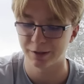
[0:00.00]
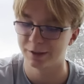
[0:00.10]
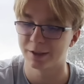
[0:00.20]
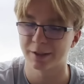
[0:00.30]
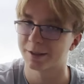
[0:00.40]

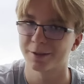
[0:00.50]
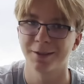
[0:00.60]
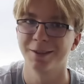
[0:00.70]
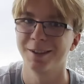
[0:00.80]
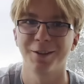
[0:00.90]
it's just
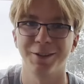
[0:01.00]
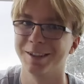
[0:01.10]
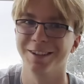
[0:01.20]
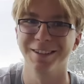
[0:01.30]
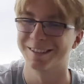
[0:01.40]

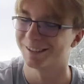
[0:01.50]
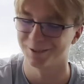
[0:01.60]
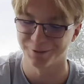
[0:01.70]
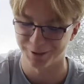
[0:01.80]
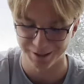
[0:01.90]
it's so
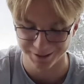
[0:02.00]
free.